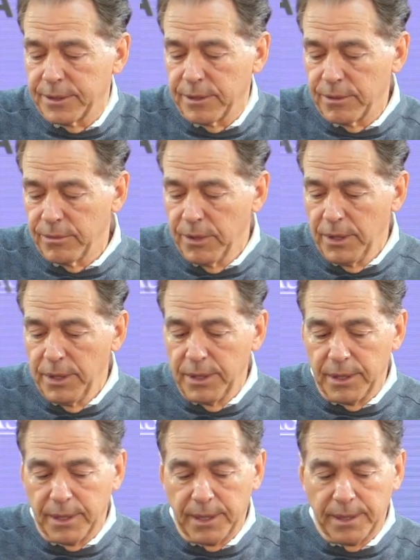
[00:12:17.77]
So
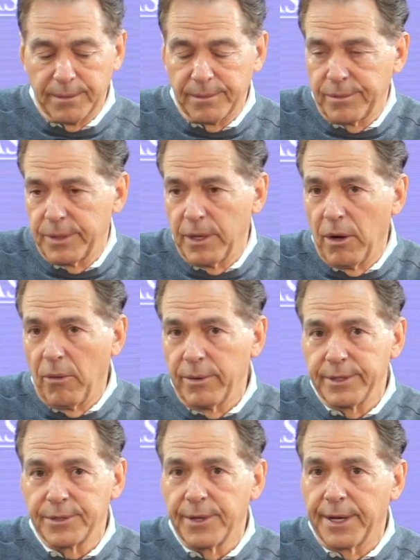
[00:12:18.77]
uh, we
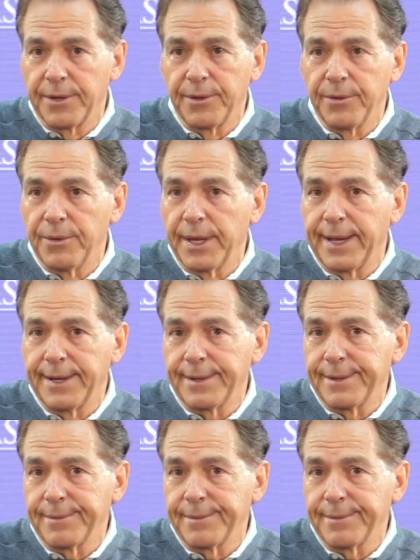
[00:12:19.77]
always try to do that.